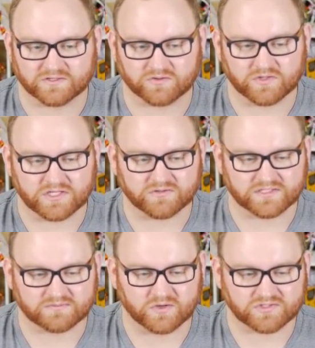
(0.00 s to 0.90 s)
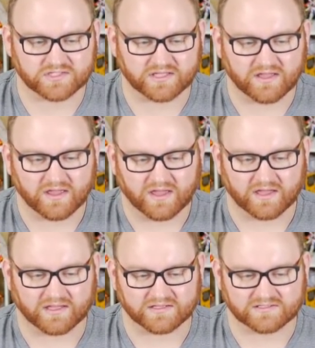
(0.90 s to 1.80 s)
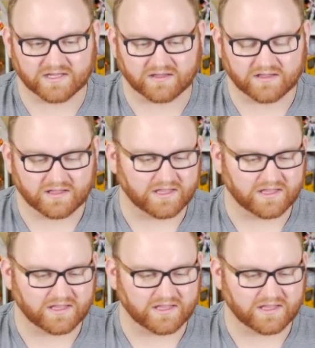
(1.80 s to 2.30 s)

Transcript: So going to use this mostly against, uh,